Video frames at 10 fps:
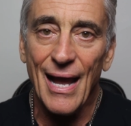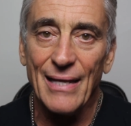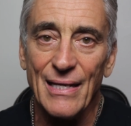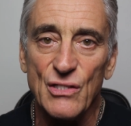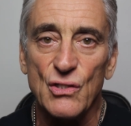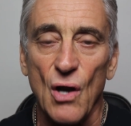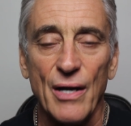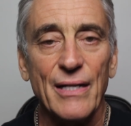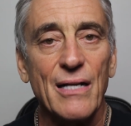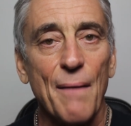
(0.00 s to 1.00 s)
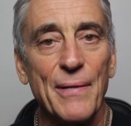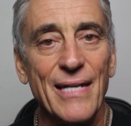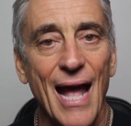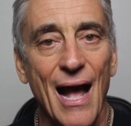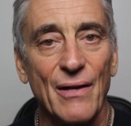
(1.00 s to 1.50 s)
and they started coming
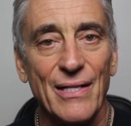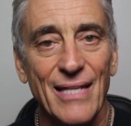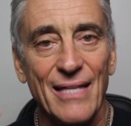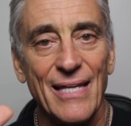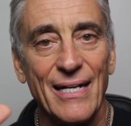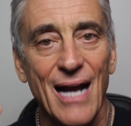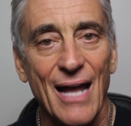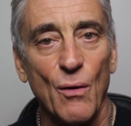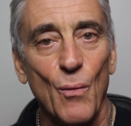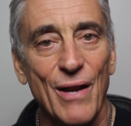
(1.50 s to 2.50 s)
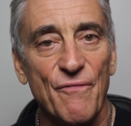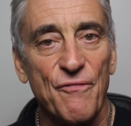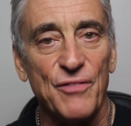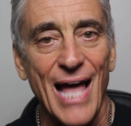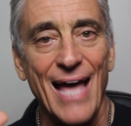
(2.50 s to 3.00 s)
down and then they kind of went
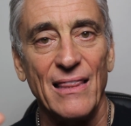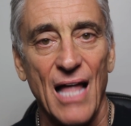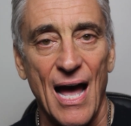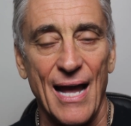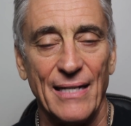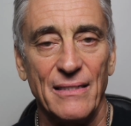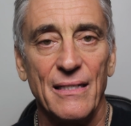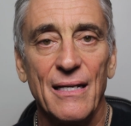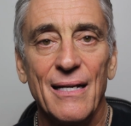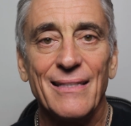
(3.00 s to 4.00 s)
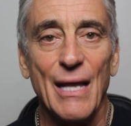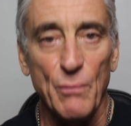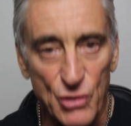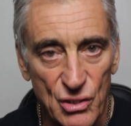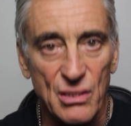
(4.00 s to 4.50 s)
flatlined. They
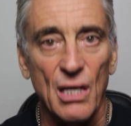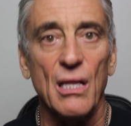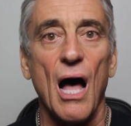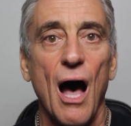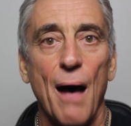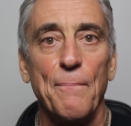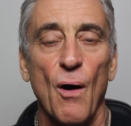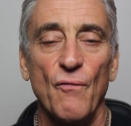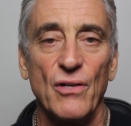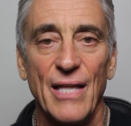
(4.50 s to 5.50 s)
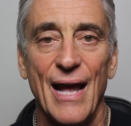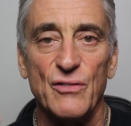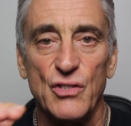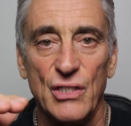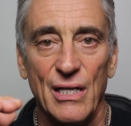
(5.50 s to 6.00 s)
were still up over
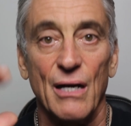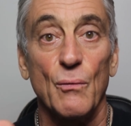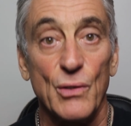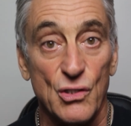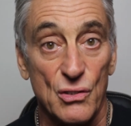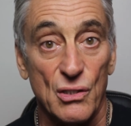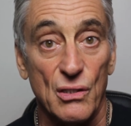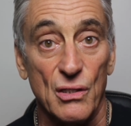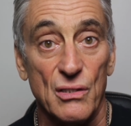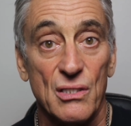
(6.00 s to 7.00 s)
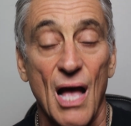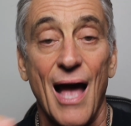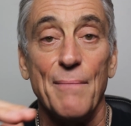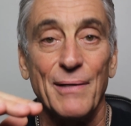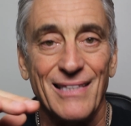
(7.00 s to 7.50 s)
last year, which is a good
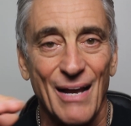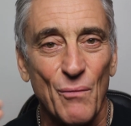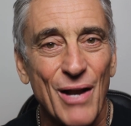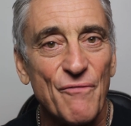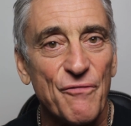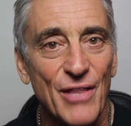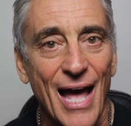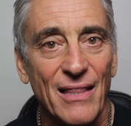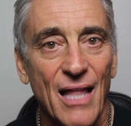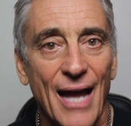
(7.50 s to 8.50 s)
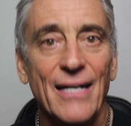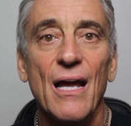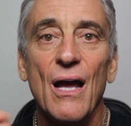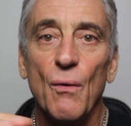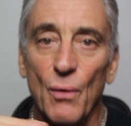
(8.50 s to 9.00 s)
sign, but they went flatlined.
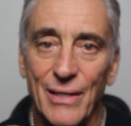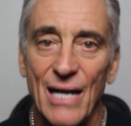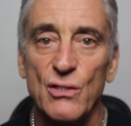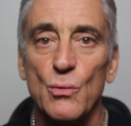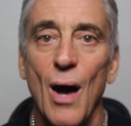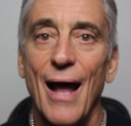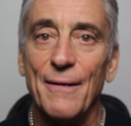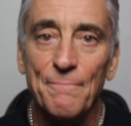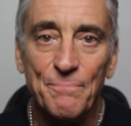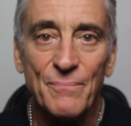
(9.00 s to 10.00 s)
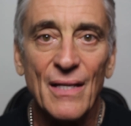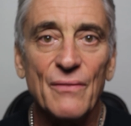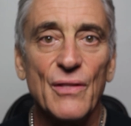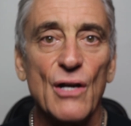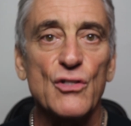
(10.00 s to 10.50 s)
Well, guess what?
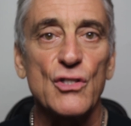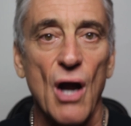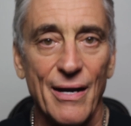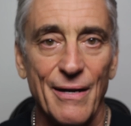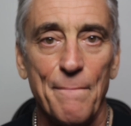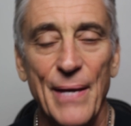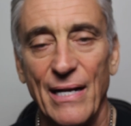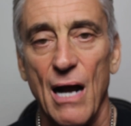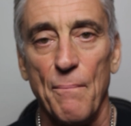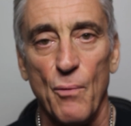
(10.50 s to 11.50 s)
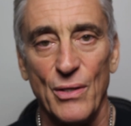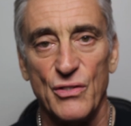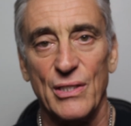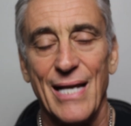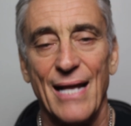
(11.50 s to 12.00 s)
They're starting to pick up
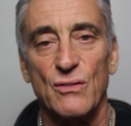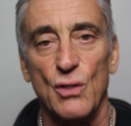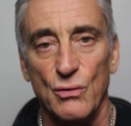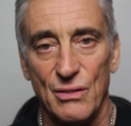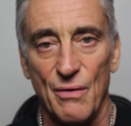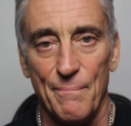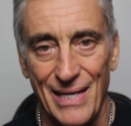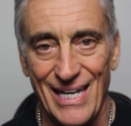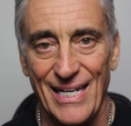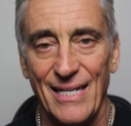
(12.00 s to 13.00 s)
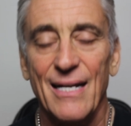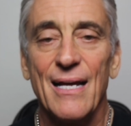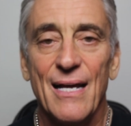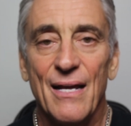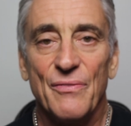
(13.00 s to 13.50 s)
once again. So to me,
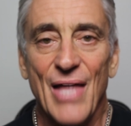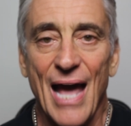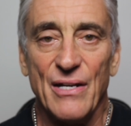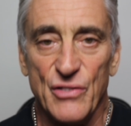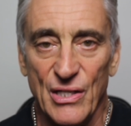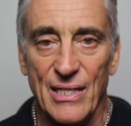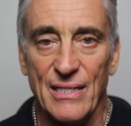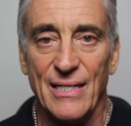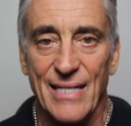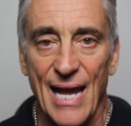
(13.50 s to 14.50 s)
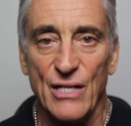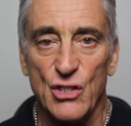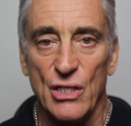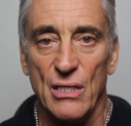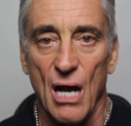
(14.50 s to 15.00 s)
that is an
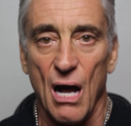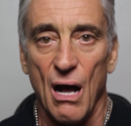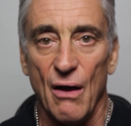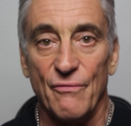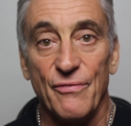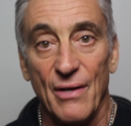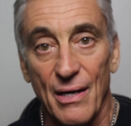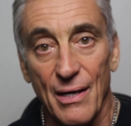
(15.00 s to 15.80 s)
indication of